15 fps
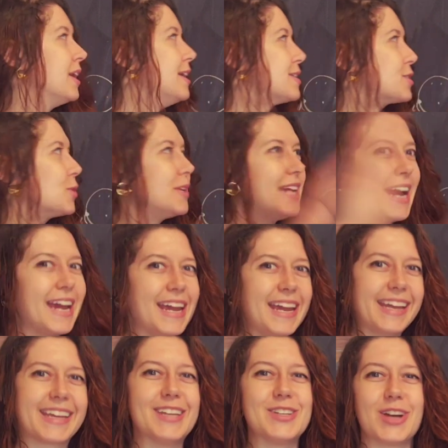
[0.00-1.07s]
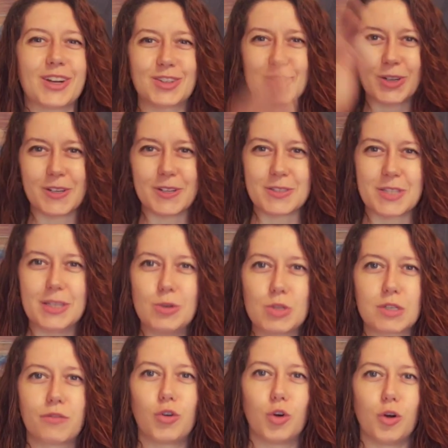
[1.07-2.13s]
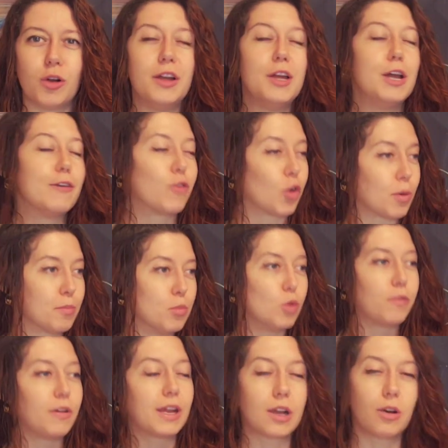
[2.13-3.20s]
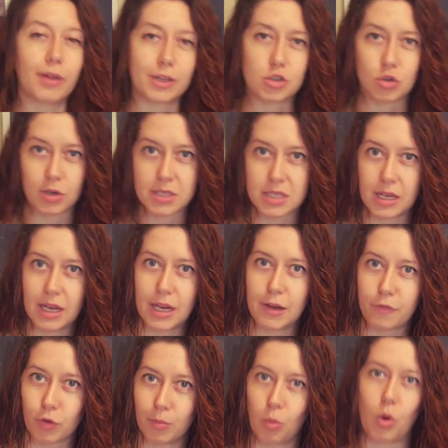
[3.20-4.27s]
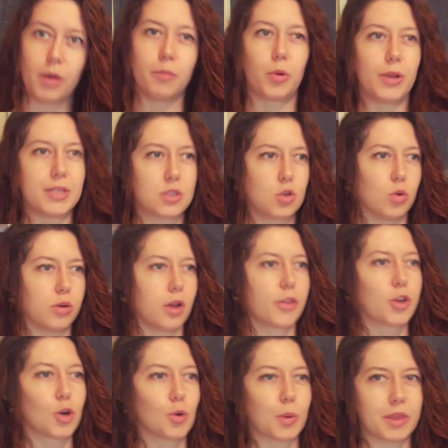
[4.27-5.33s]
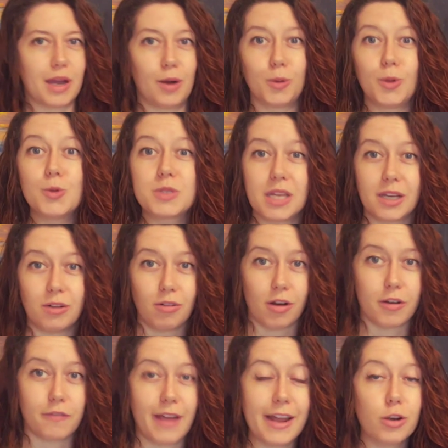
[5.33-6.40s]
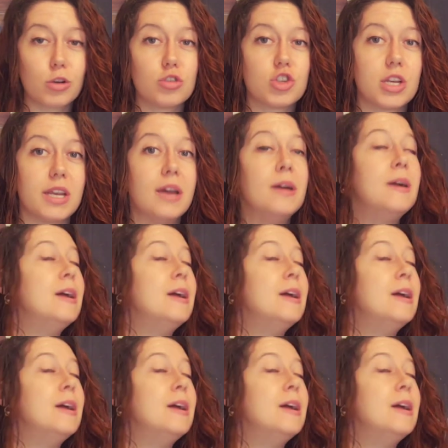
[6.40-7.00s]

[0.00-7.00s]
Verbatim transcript: So yay, conductors, useful for moving electricity from one place to another without losing a lot of energy,